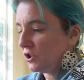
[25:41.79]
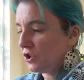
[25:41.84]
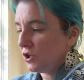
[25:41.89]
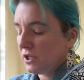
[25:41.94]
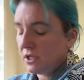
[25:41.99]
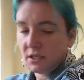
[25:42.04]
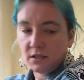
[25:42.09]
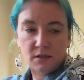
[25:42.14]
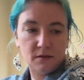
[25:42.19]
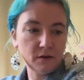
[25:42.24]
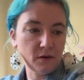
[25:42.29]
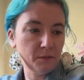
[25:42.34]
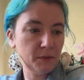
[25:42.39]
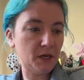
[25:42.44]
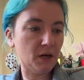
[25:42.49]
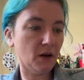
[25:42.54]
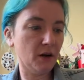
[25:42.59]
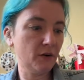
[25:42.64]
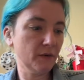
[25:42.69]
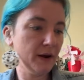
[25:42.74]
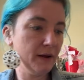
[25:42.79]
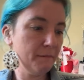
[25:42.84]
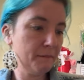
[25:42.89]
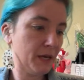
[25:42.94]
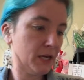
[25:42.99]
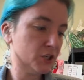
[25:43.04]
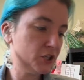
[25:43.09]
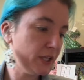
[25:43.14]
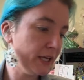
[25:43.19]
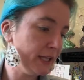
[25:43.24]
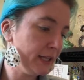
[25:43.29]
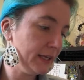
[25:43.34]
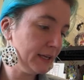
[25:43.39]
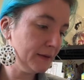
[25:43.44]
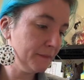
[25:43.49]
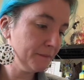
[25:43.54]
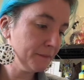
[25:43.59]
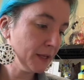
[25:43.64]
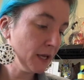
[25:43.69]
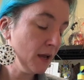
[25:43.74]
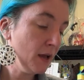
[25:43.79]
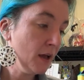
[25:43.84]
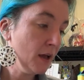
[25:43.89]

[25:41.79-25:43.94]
She's been on a rampage lately.